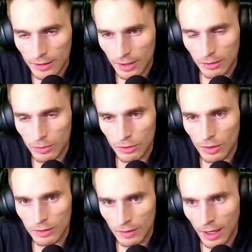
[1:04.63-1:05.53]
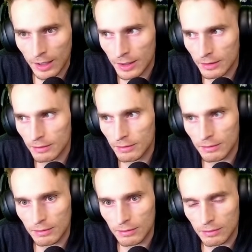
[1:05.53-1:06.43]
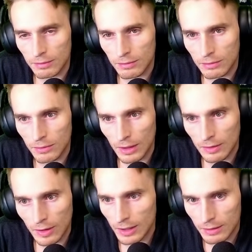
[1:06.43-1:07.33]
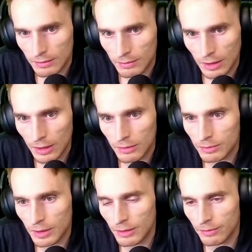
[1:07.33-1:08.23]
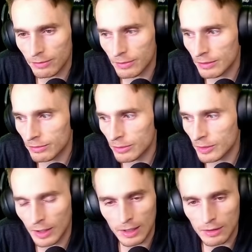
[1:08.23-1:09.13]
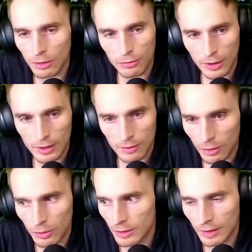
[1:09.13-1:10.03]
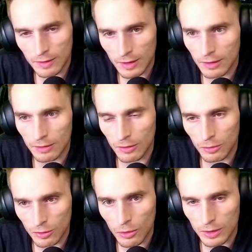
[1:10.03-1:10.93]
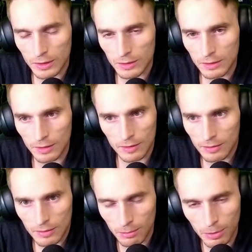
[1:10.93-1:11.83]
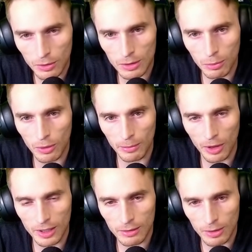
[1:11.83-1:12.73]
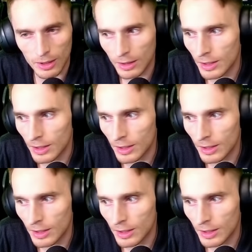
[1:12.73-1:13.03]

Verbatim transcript: Like when you're on a diet, it's like, you know, if we say no fucking soda, that's it. There's no soda. It's the period, point blank, right?